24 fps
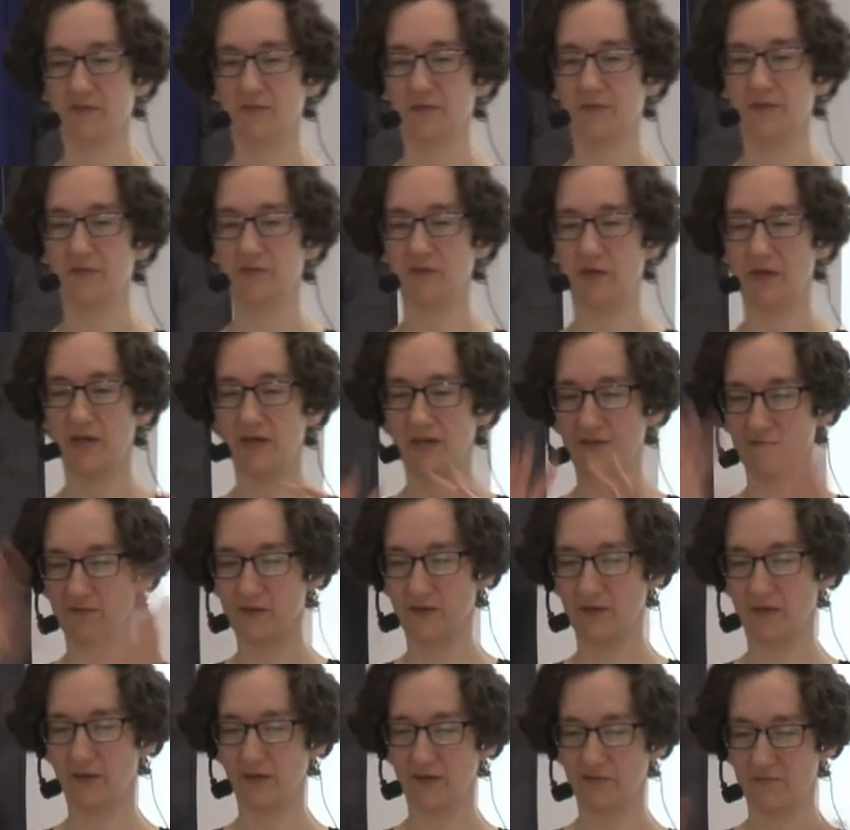but I'll try and give you
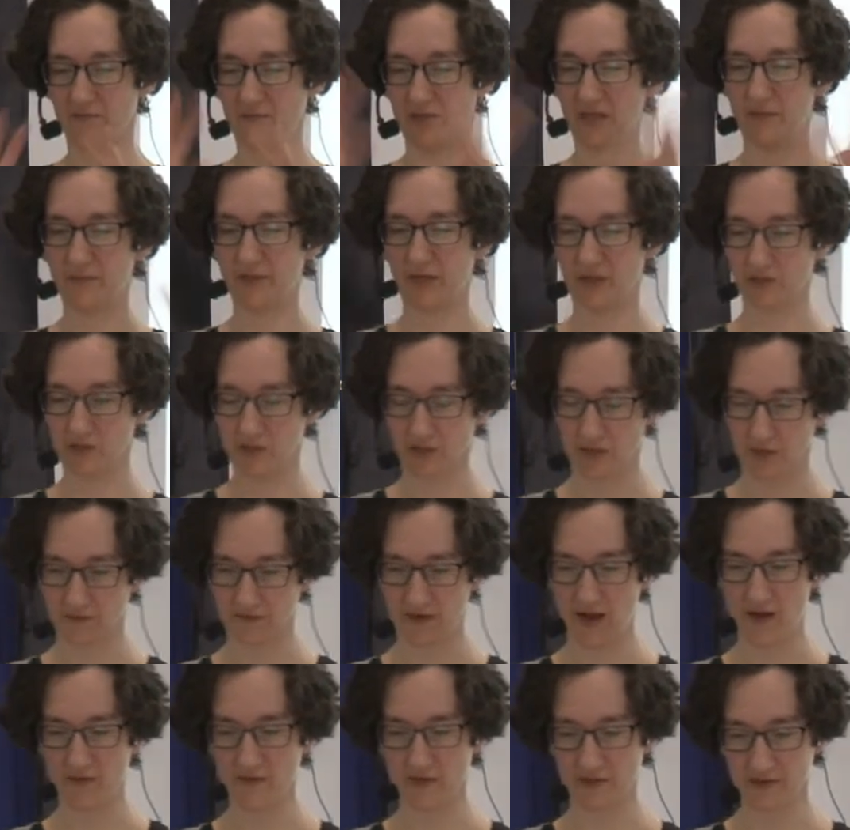the kind of big picture of
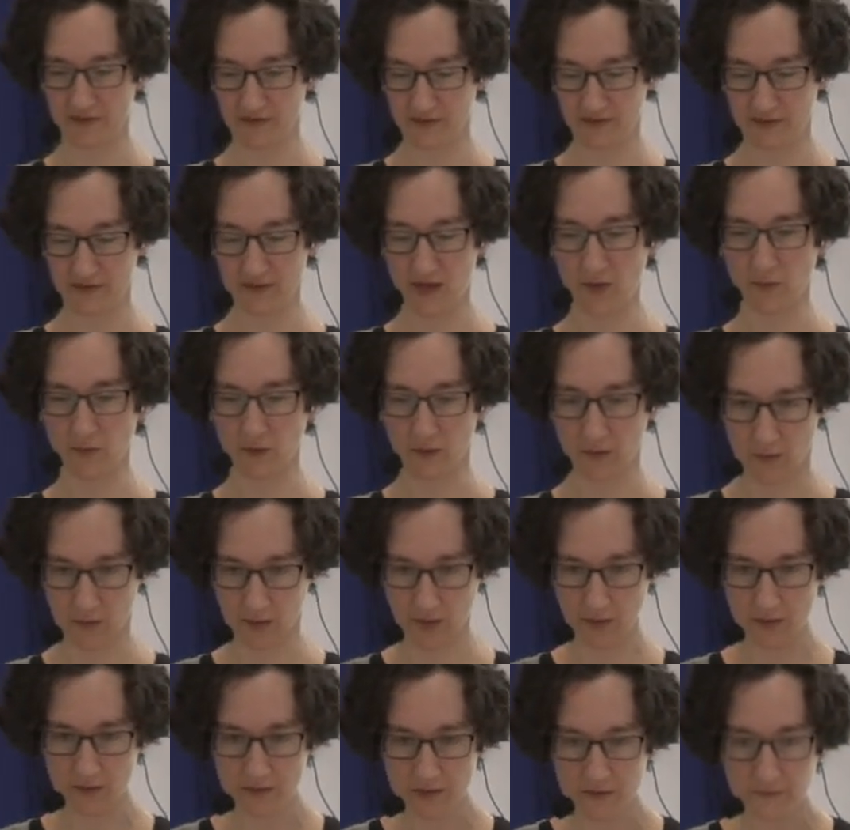how this network
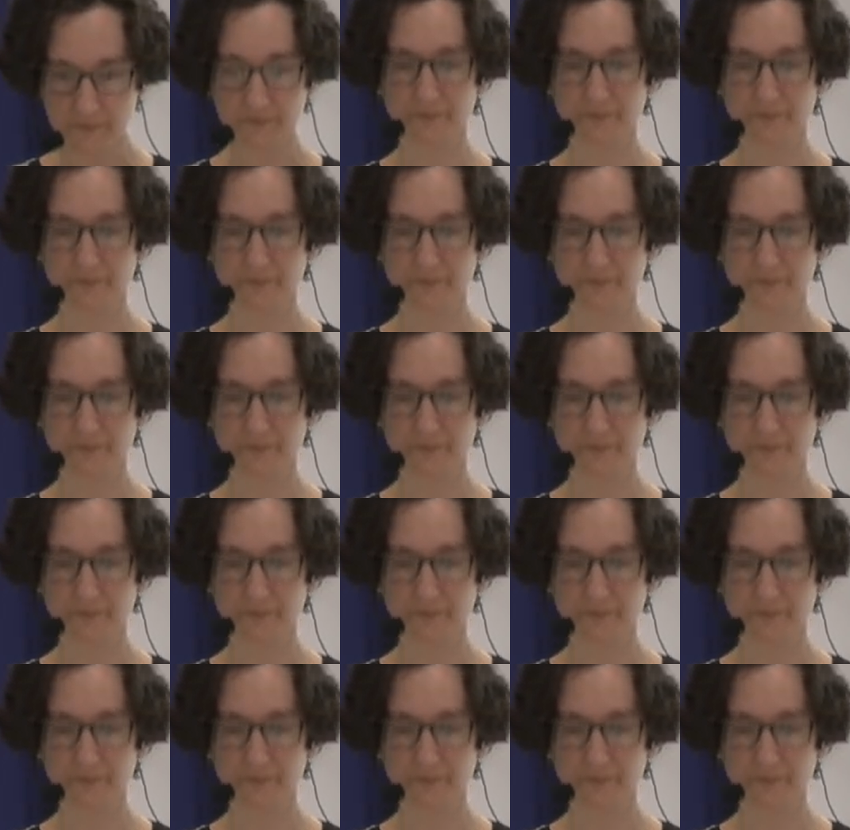works.